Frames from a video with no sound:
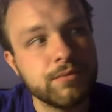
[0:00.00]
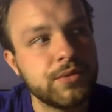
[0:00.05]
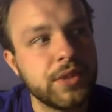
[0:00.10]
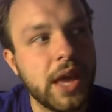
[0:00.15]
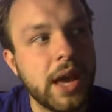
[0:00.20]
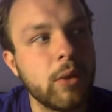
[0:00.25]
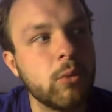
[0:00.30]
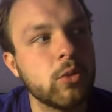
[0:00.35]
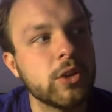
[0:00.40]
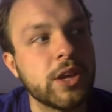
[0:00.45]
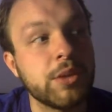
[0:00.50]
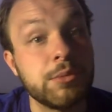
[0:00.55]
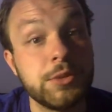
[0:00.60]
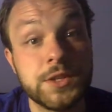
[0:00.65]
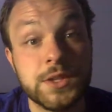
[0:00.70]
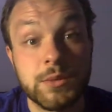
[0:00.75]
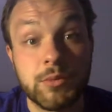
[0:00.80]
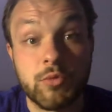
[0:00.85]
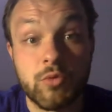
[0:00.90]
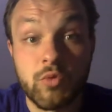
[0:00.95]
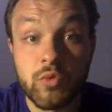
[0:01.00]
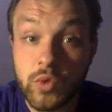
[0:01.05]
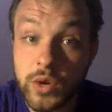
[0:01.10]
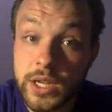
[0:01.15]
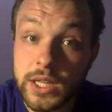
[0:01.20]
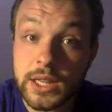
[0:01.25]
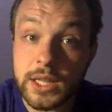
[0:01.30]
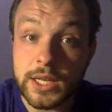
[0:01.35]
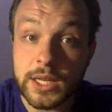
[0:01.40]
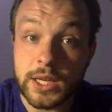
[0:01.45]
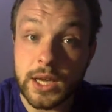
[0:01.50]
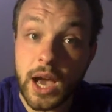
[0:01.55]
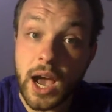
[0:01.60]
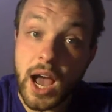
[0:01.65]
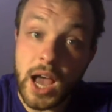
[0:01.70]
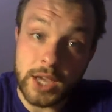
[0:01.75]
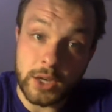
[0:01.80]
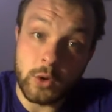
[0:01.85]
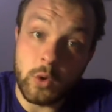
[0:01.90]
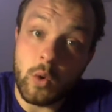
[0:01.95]
That will get me some really
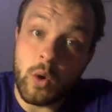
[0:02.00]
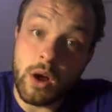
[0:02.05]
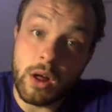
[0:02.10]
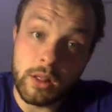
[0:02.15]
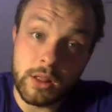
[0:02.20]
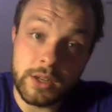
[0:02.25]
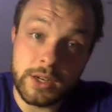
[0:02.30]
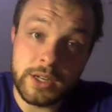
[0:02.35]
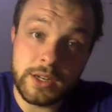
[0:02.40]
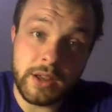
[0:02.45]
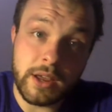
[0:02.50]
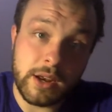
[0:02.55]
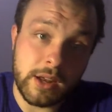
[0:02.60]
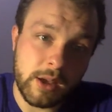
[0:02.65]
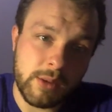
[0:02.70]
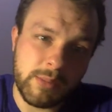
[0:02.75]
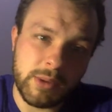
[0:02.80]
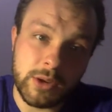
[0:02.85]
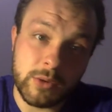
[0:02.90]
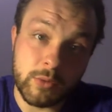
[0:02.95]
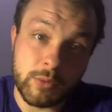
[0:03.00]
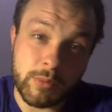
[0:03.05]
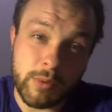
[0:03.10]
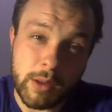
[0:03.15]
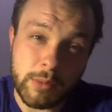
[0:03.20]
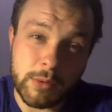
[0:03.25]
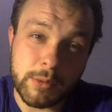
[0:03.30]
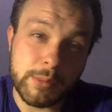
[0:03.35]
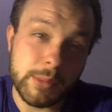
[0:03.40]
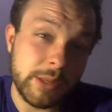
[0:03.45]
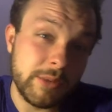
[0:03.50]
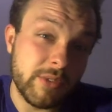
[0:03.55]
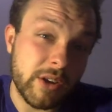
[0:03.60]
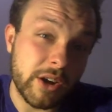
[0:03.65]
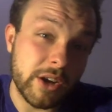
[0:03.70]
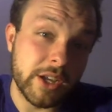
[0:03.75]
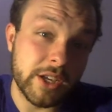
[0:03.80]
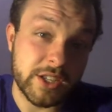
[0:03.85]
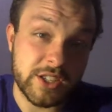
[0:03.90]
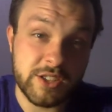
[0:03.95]
high quality data, but it would probably be
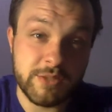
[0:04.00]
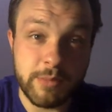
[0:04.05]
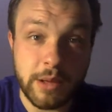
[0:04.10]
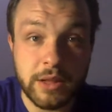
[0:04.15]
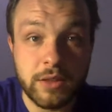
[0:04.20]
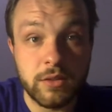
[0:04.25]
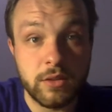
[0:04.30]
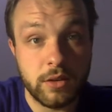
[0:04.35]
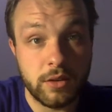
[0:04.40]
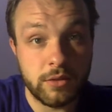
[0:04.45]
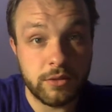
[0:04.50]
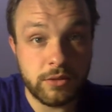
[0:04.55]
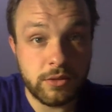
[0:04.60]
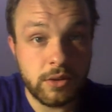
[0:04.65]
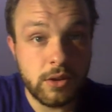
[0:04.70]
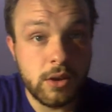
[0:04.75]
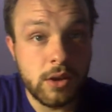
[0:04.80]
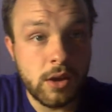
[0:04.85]
very expensive